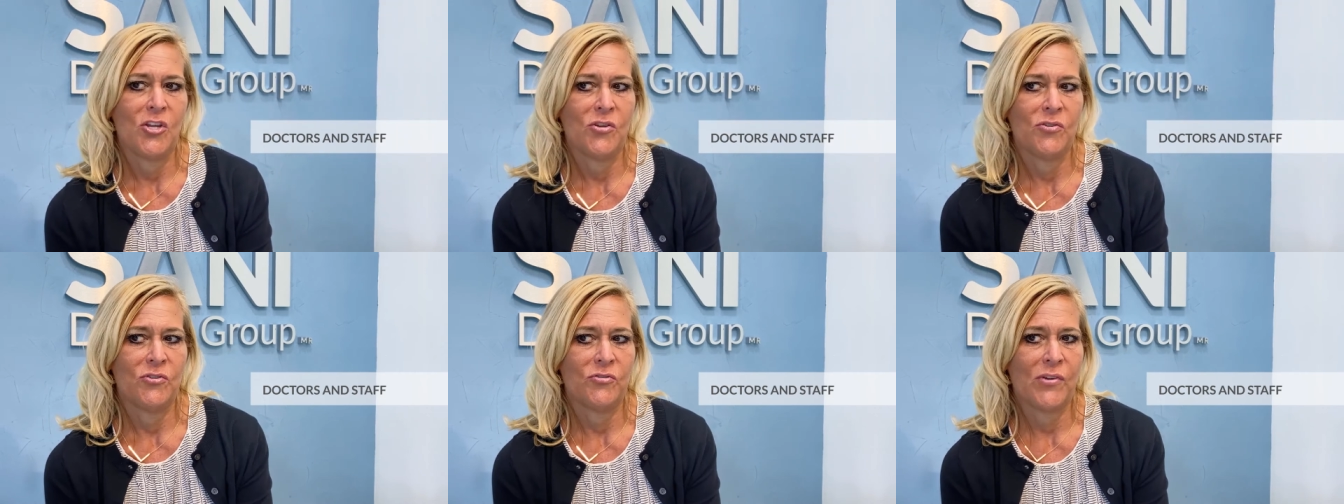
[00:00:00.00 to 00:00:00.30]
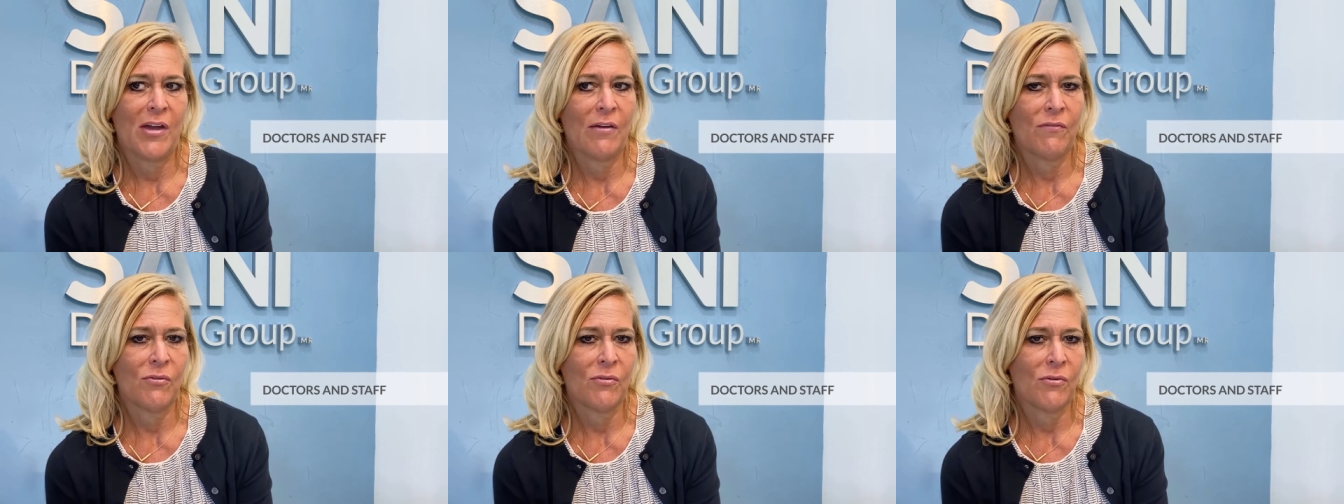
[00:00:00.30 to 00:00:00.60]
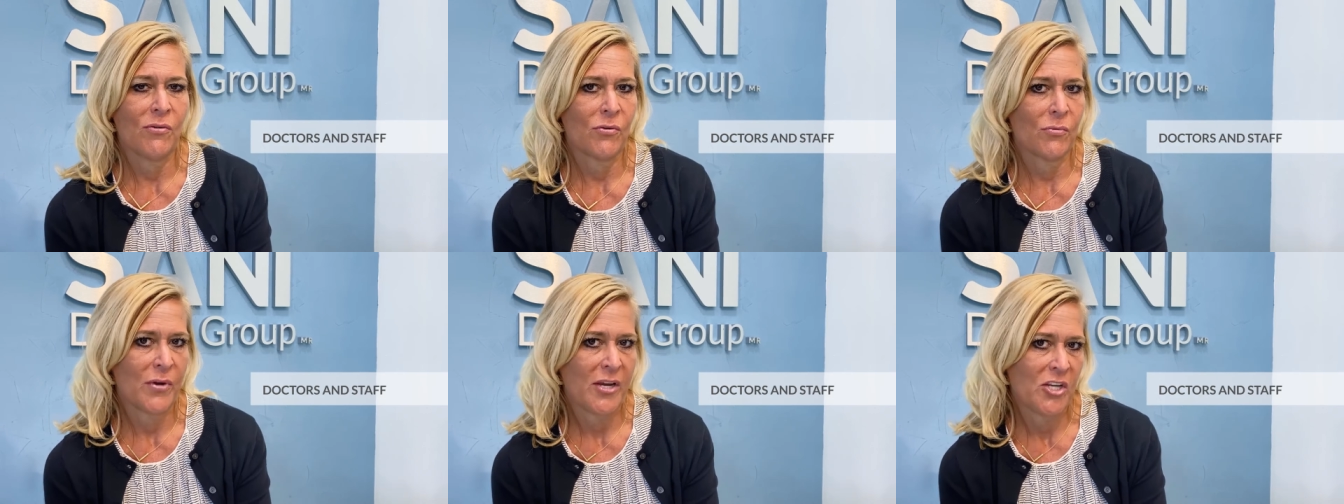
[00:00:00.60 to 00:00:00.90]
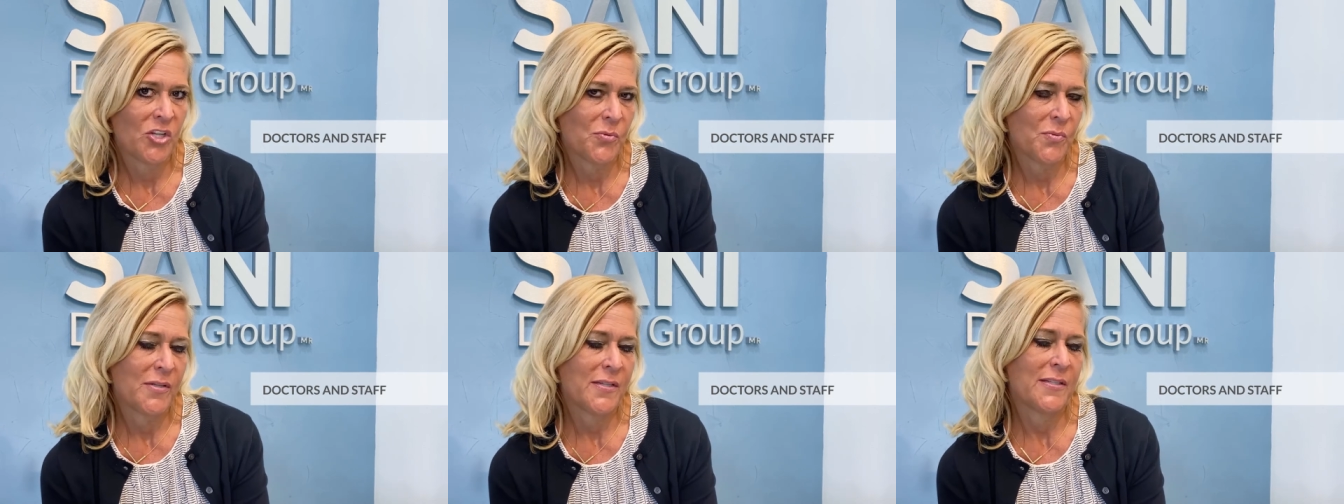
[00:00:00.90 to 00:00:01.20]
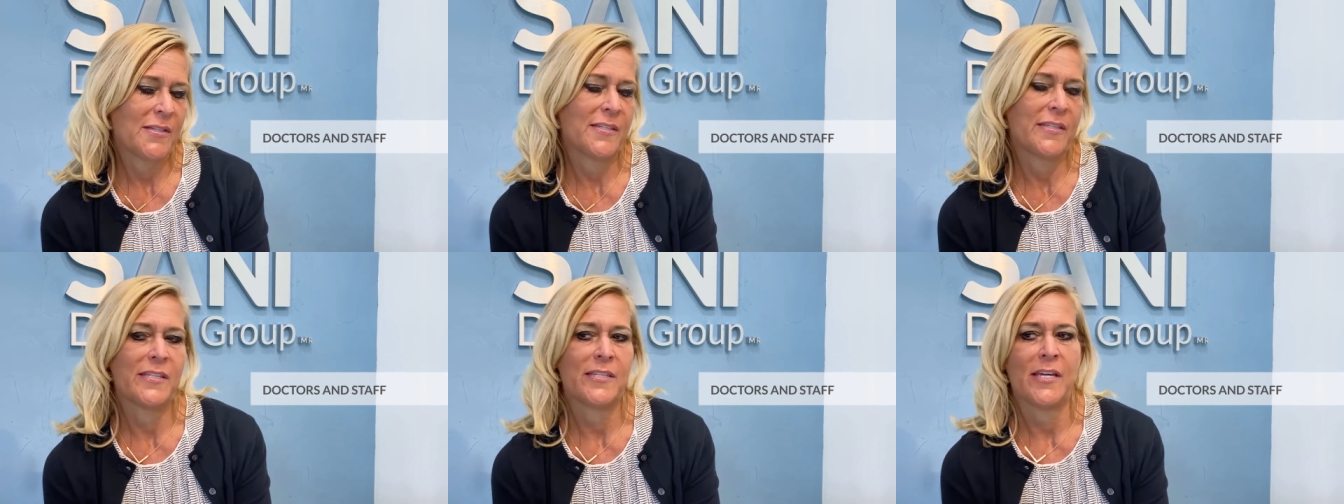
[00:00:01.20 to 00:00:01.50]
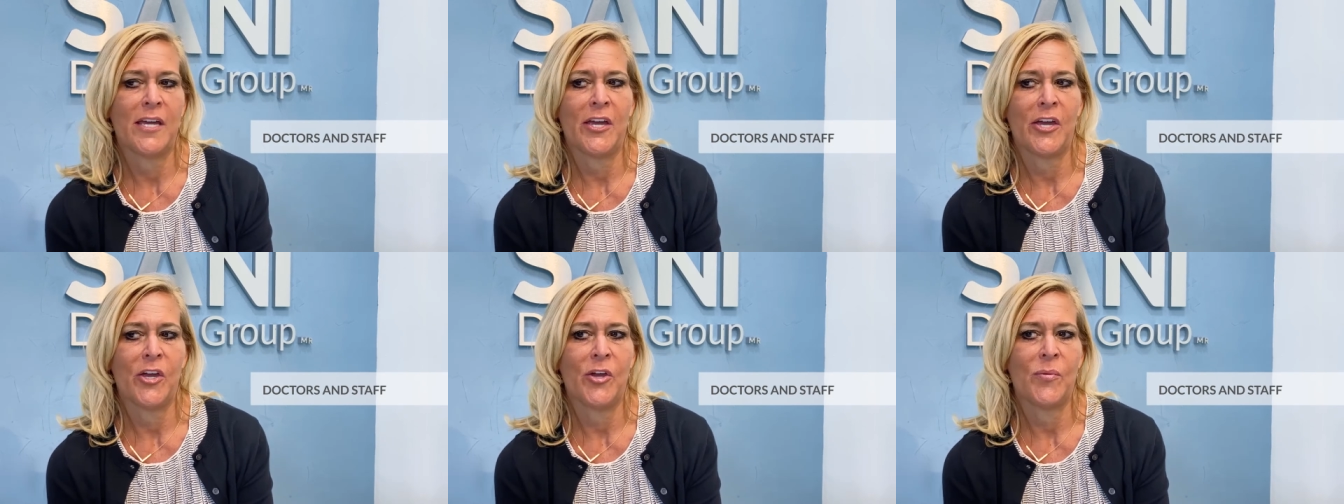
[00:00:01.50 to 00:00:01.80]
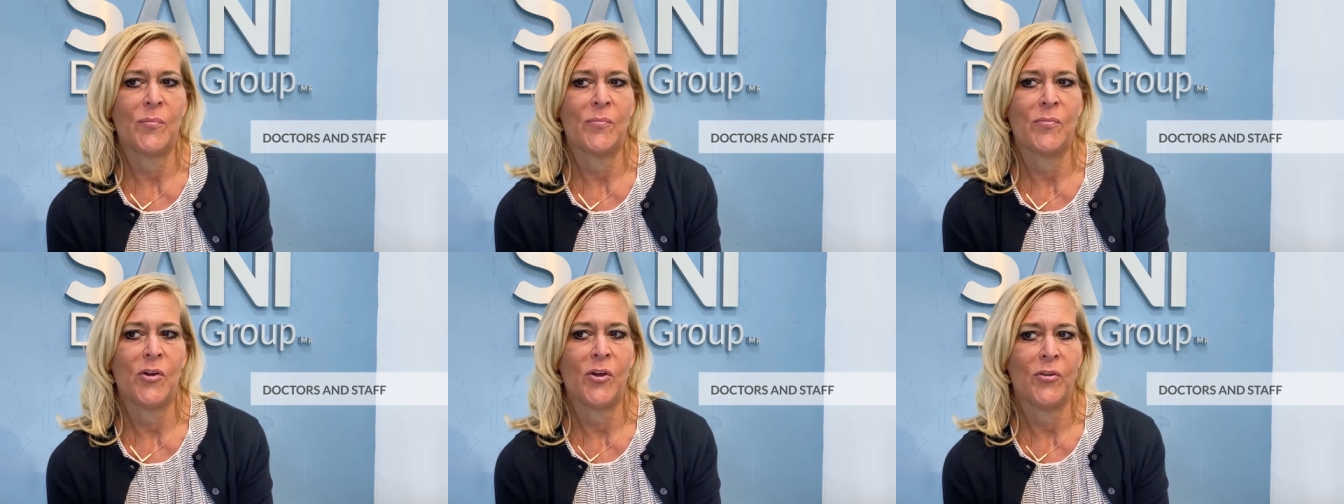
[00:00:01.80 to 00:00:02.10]
travel arrangements,
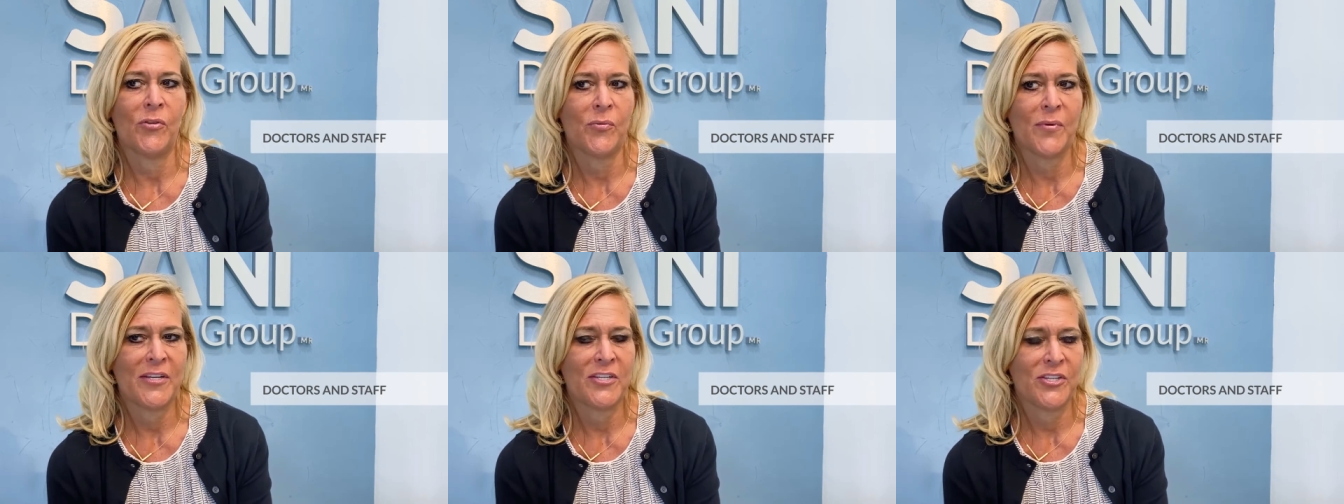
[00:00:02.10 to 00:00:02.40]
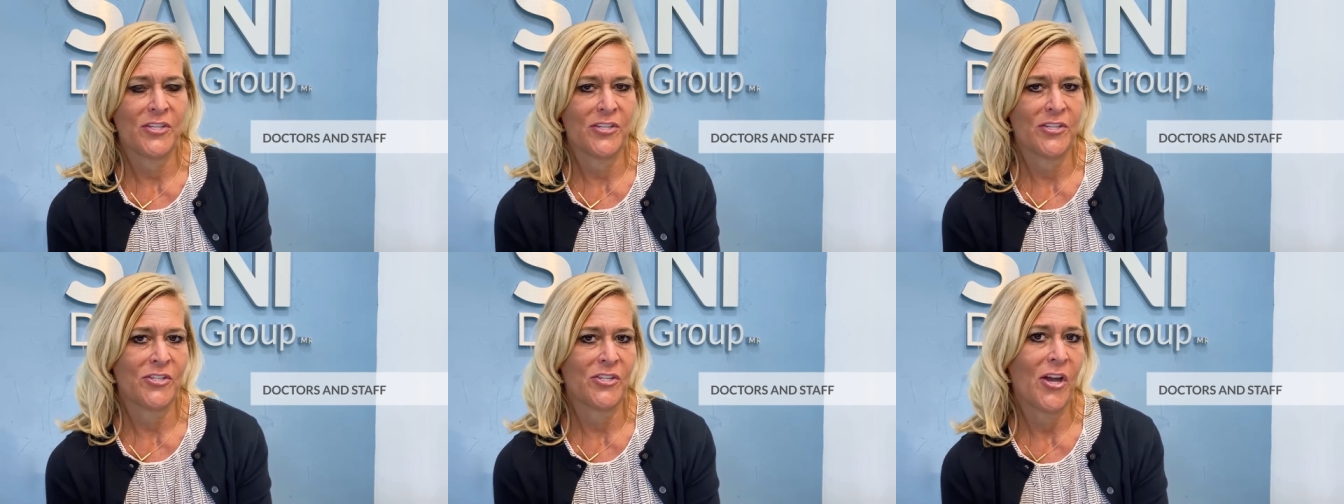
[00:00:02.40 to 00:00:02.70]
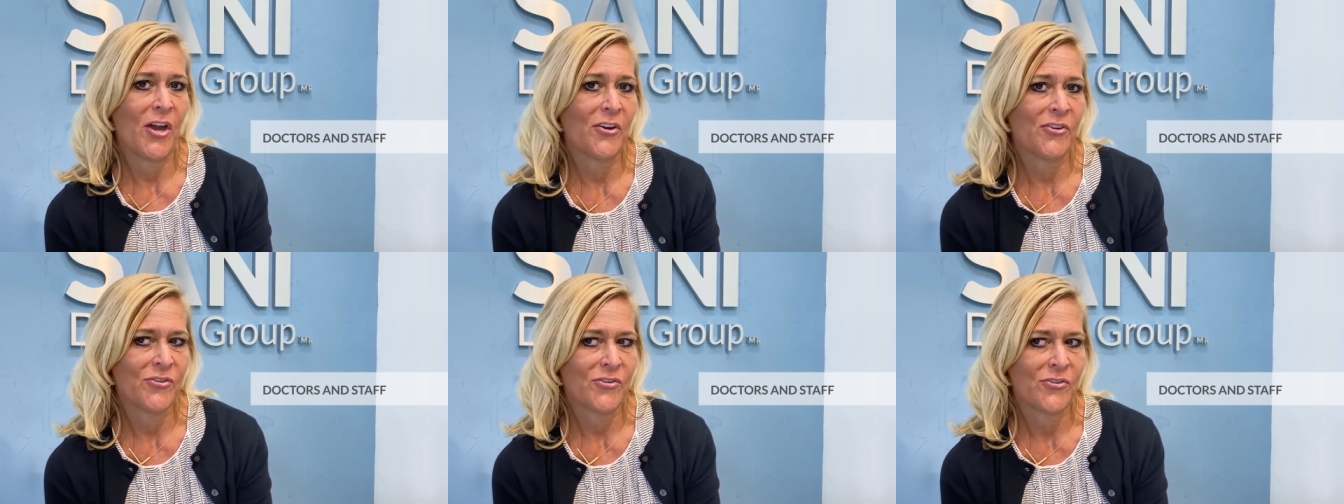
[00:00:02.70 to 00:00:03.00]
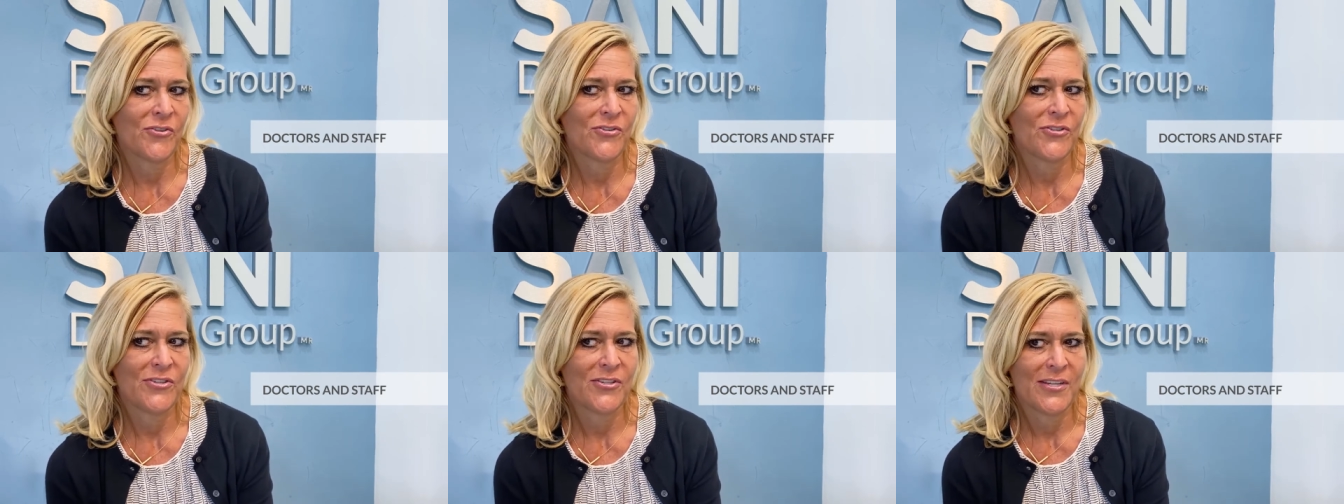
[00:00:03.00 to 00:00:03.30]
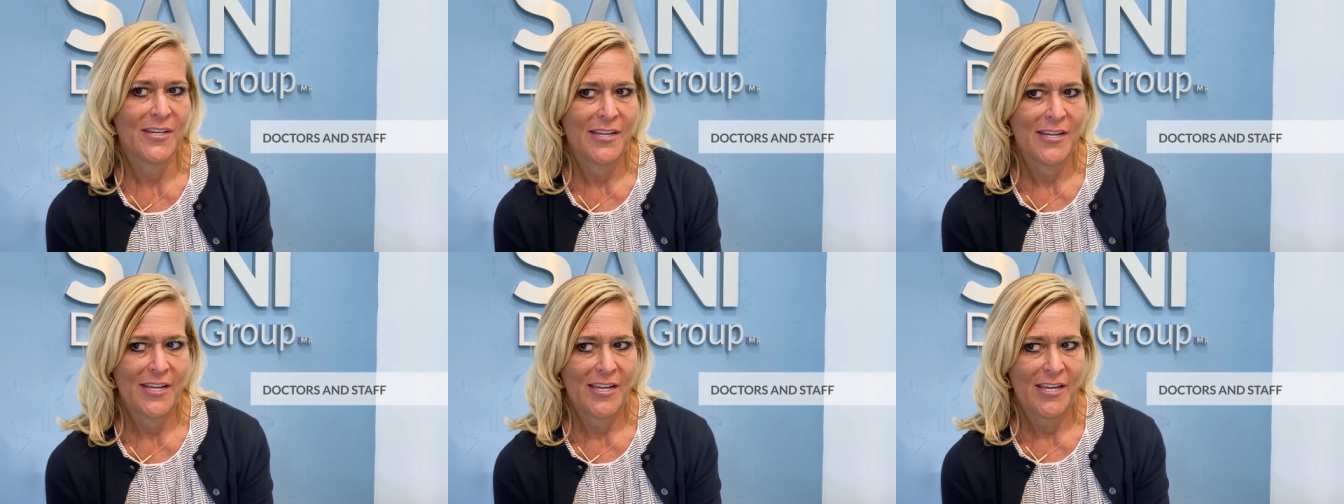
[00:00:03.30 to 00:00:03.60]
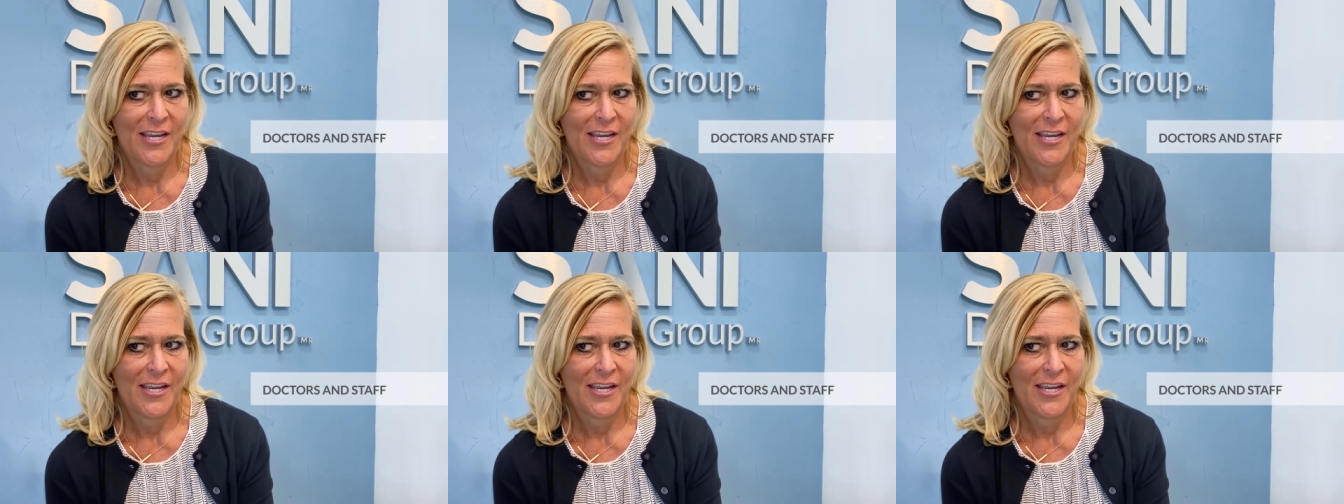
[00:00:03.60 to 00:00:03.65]
um, all the way to the doctors,